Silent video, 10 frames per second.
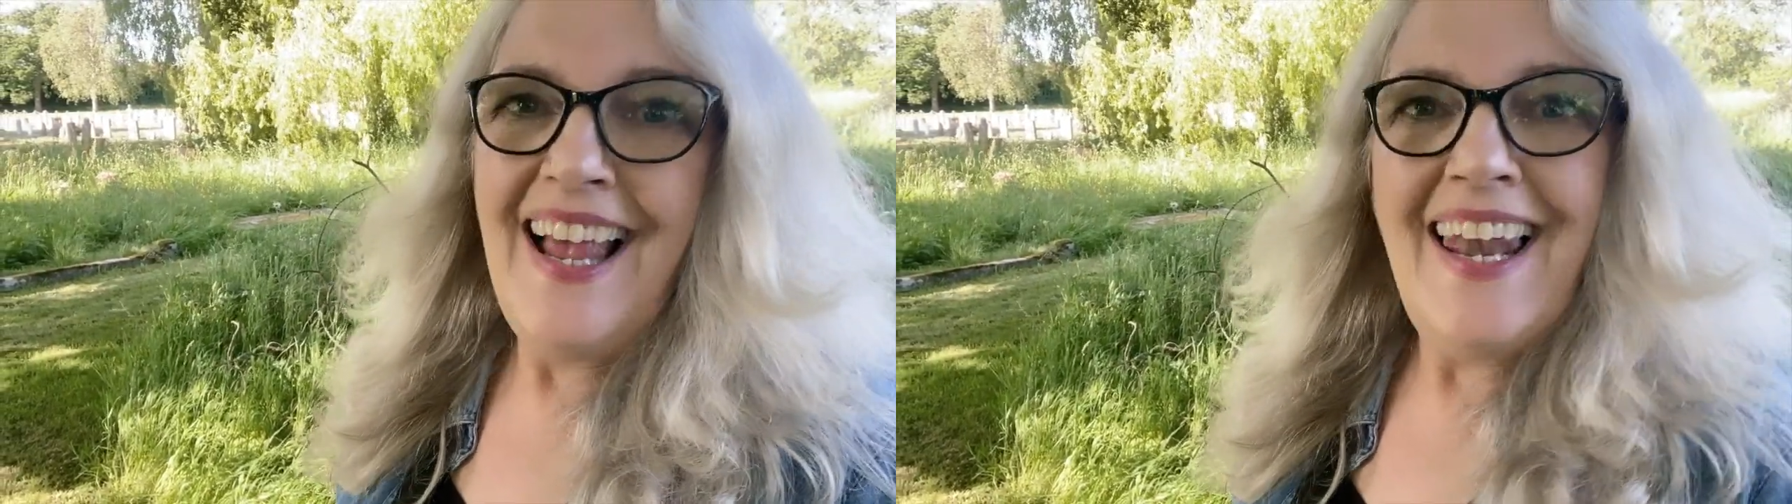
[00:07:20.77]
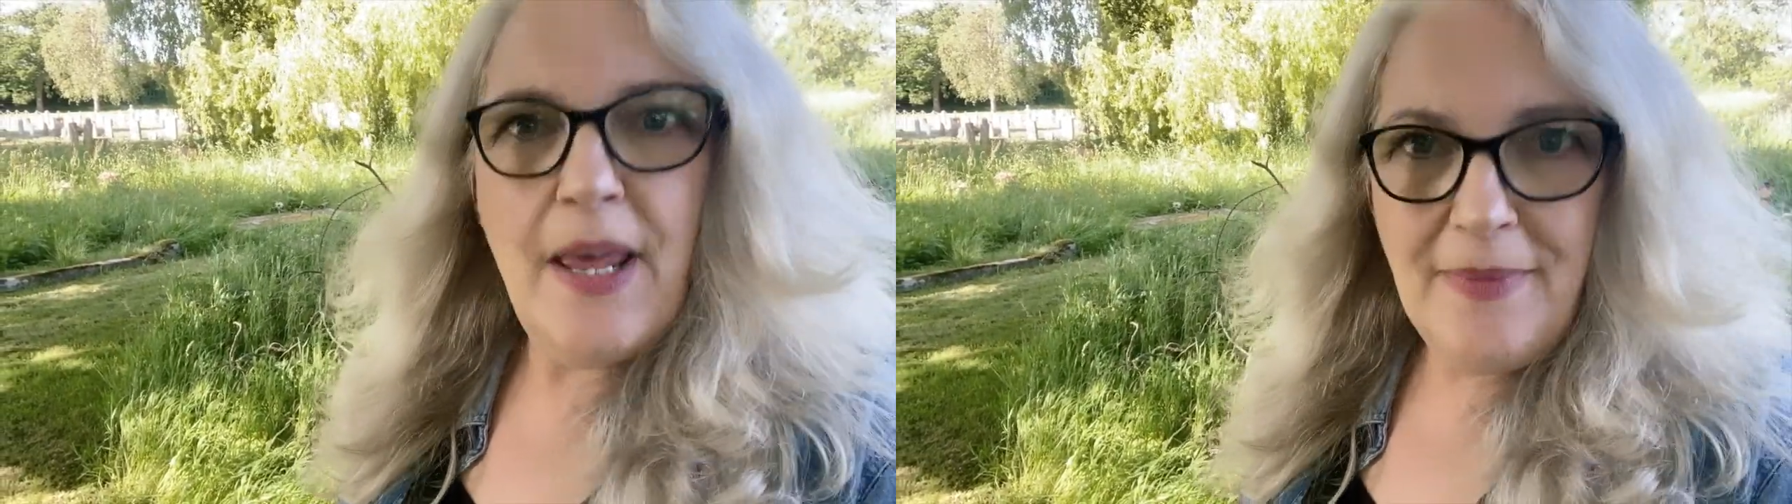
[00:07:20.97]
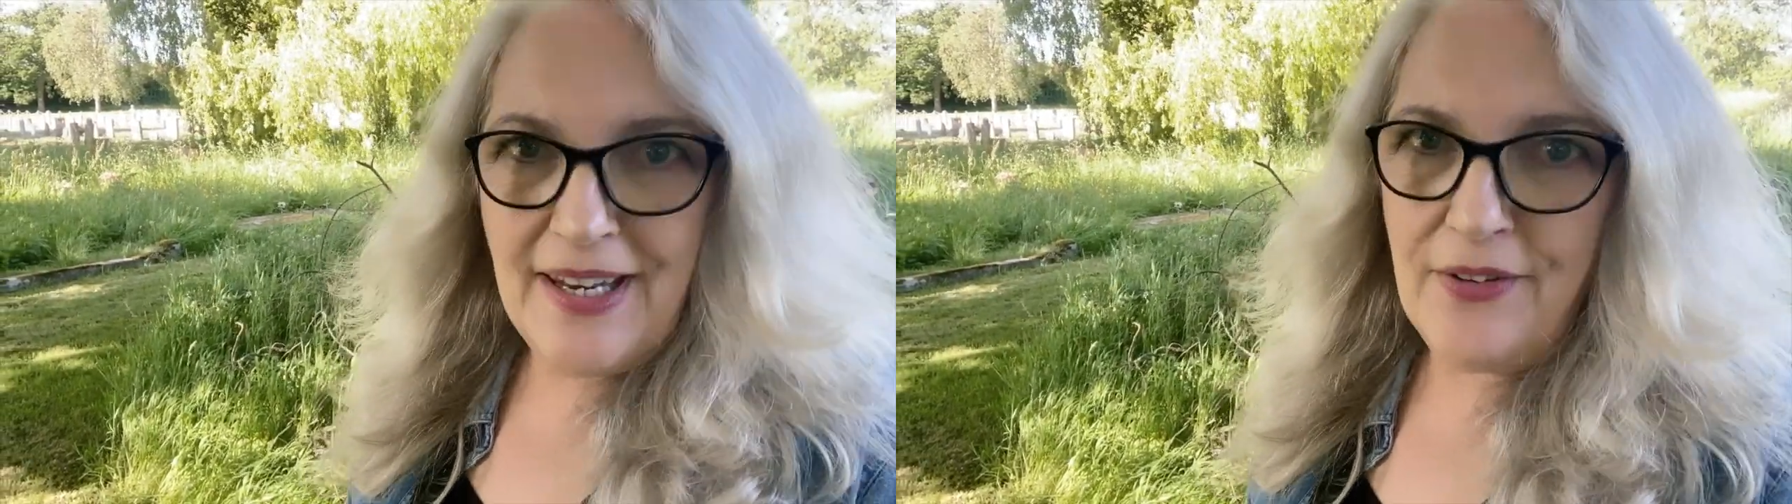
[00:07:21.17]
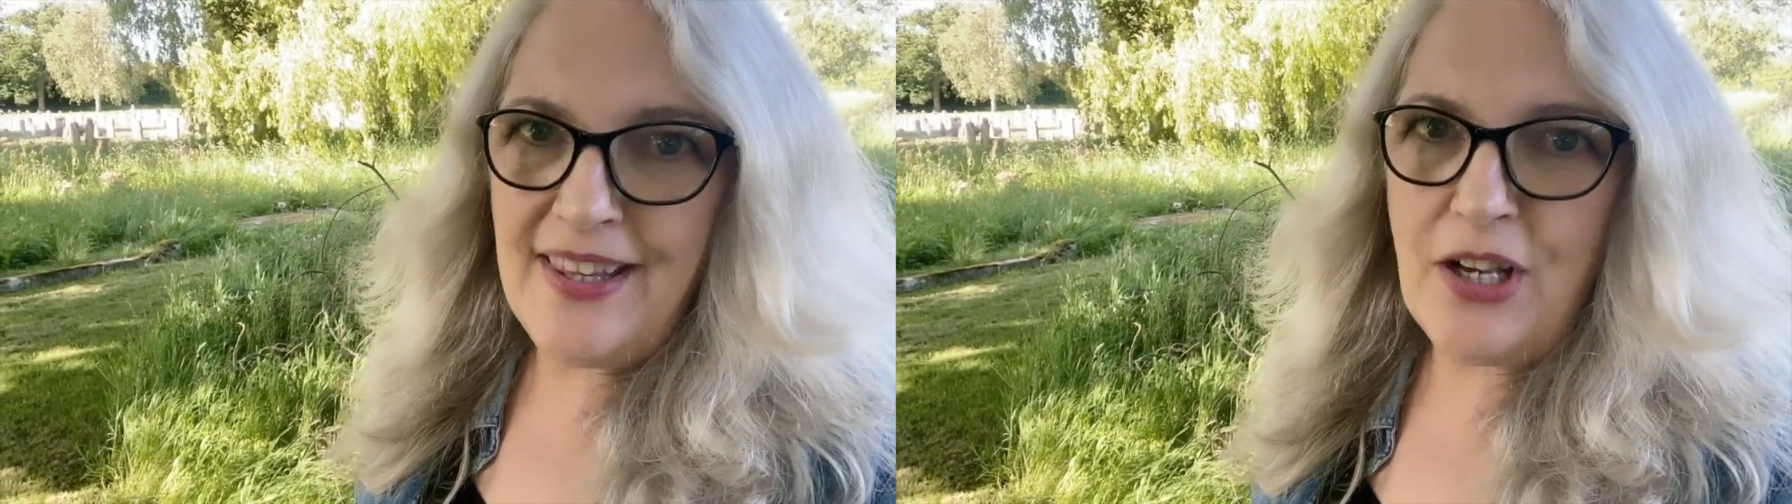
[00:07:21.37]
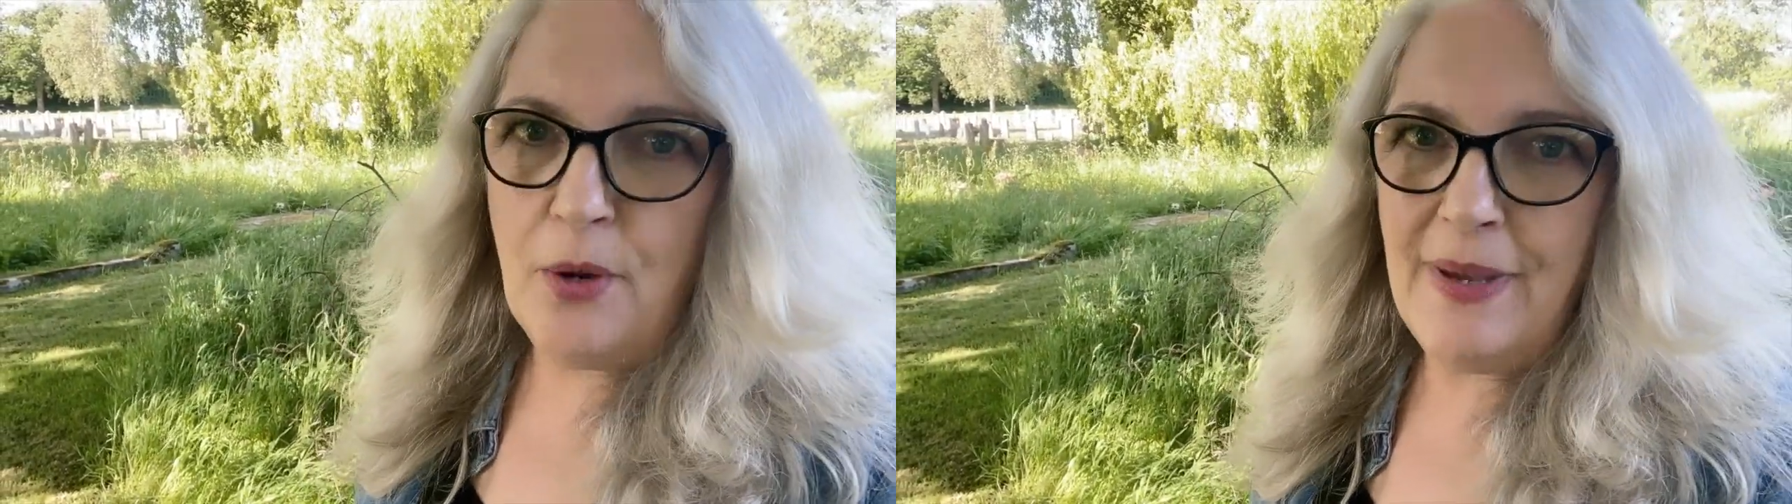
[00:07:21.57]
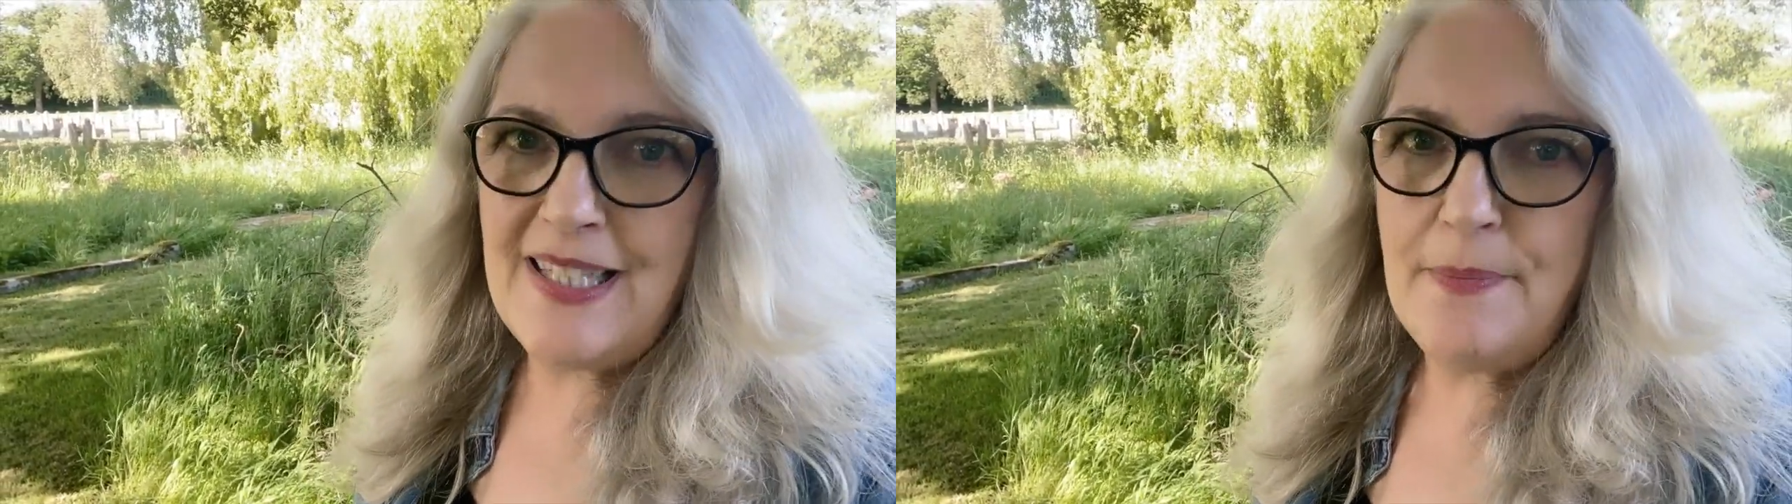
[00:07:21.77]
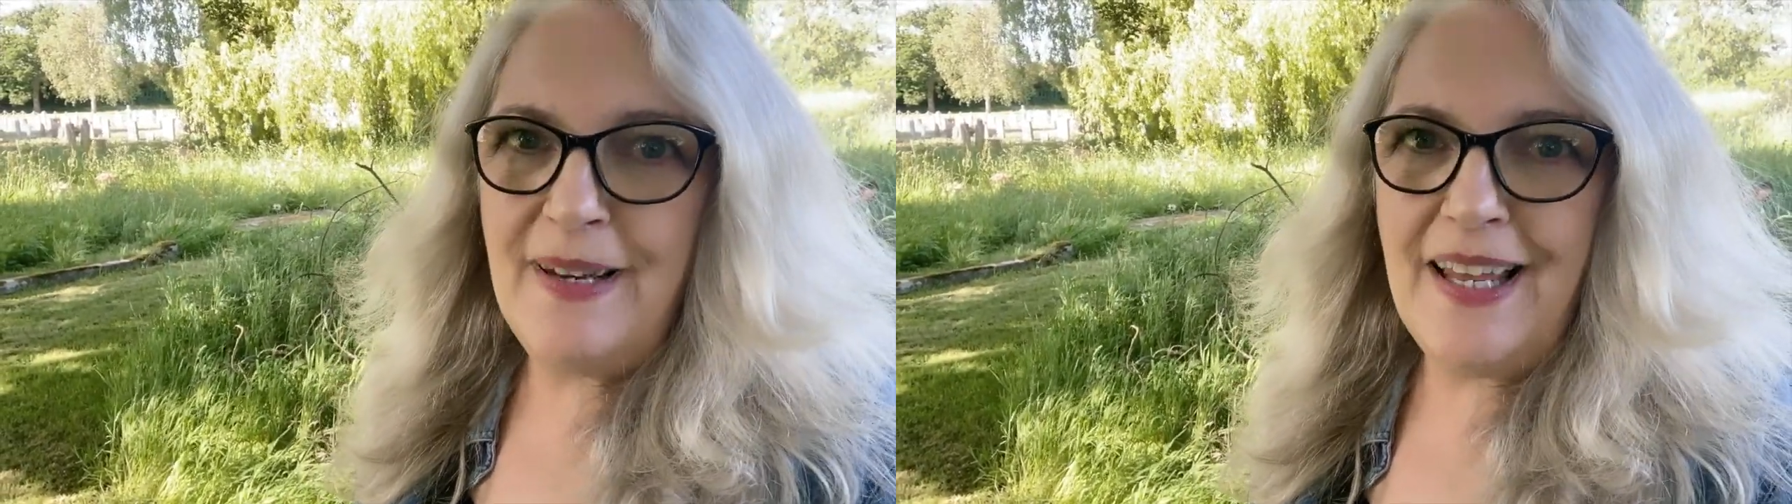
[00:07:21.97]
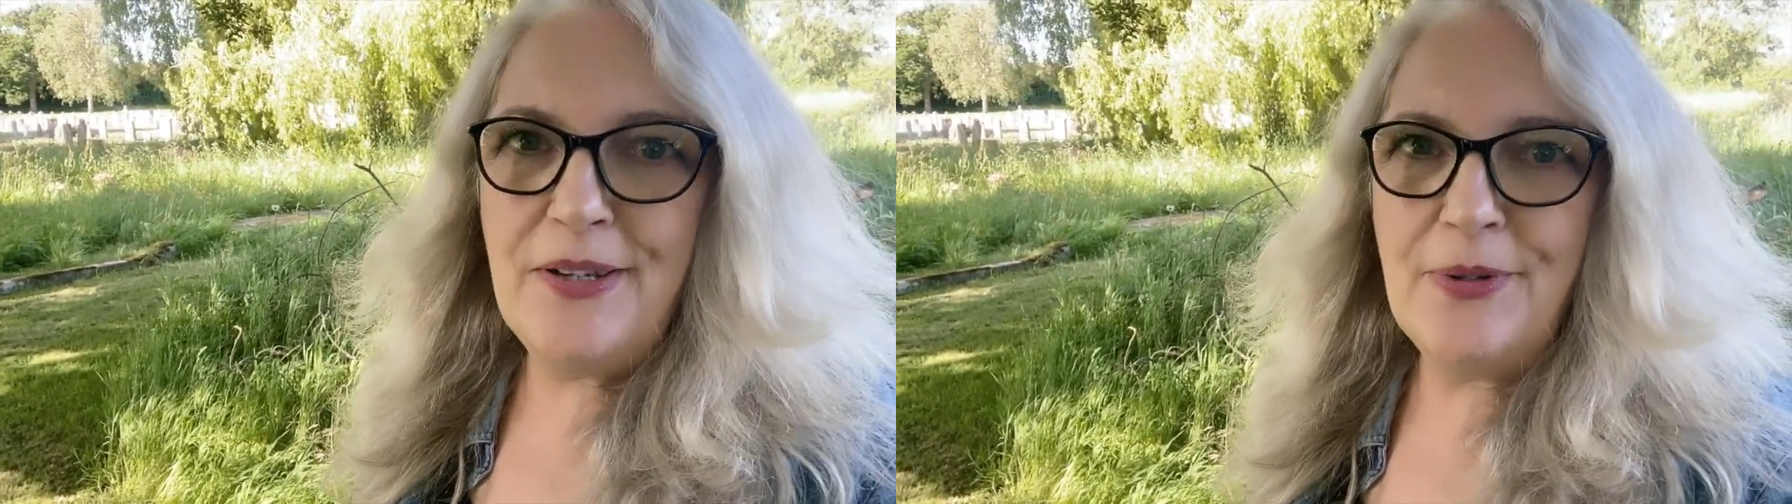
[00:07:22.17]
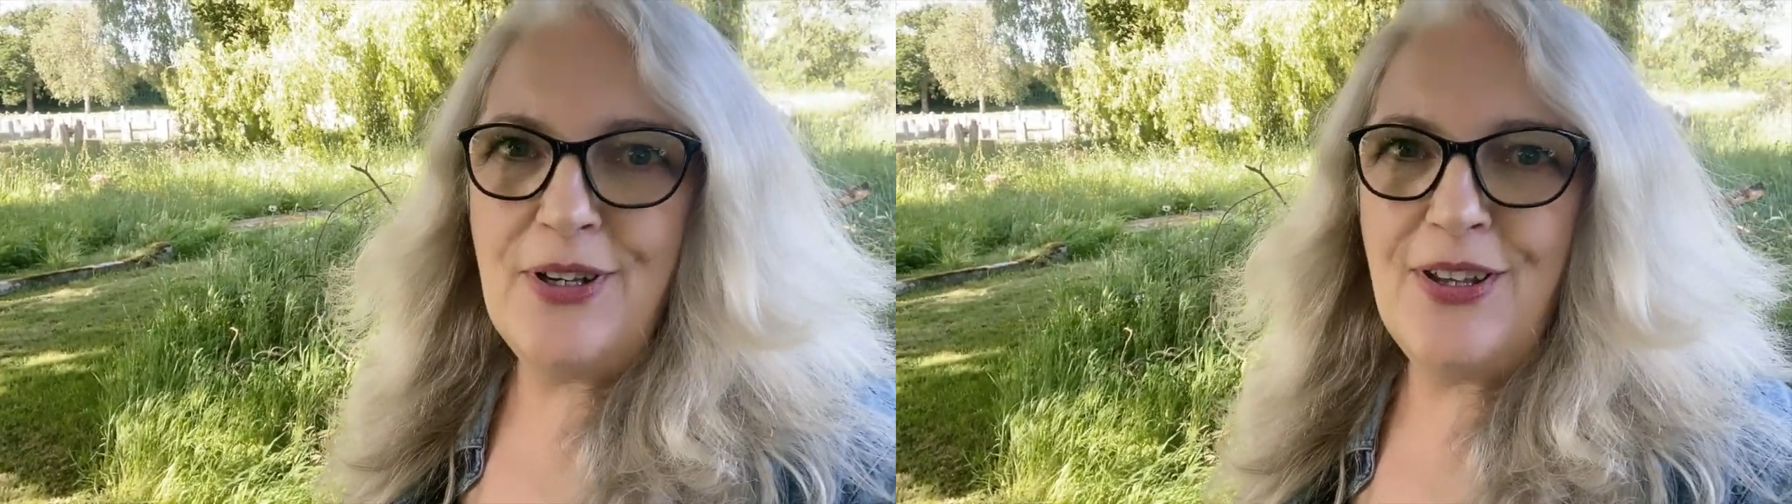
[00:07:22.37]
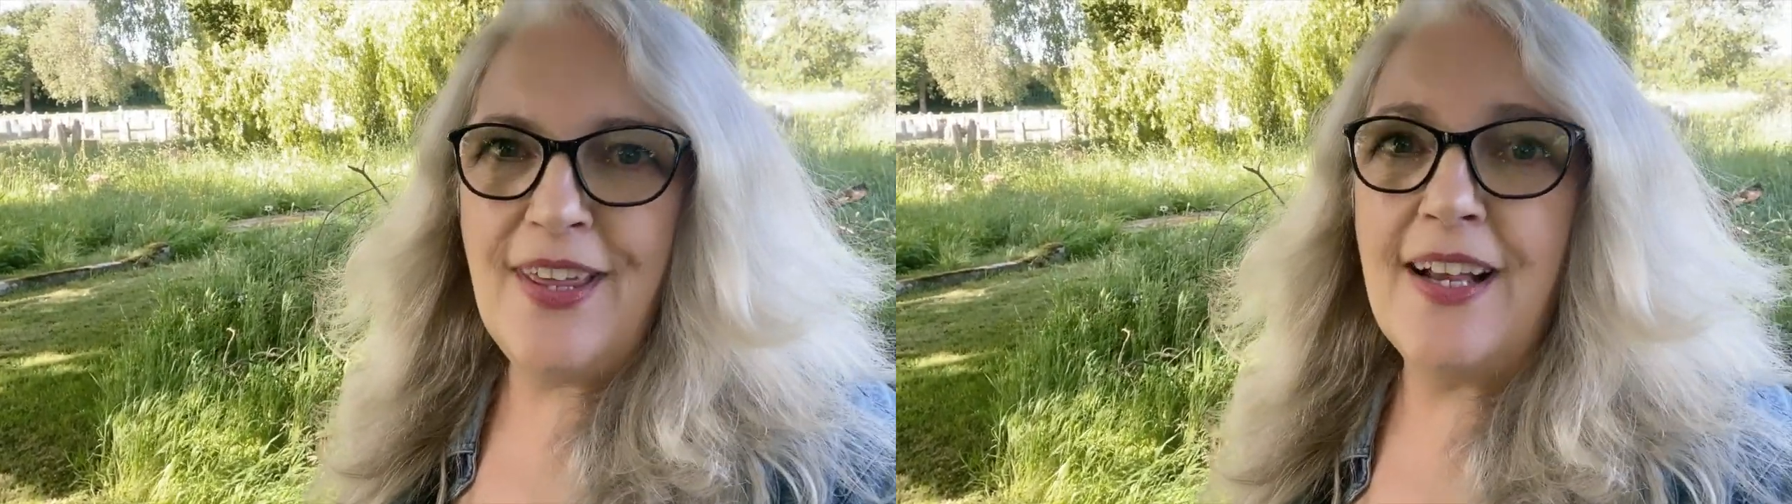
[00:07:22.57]
Let me know in the comments below what
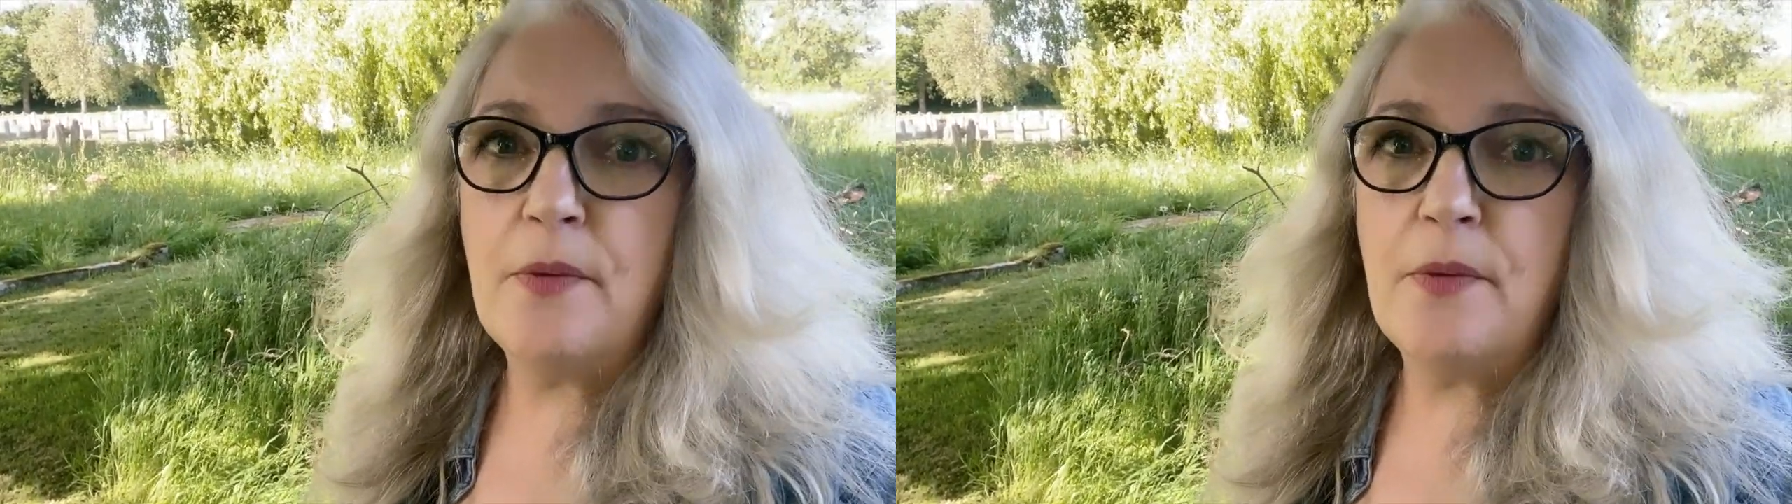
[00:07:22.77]
you think.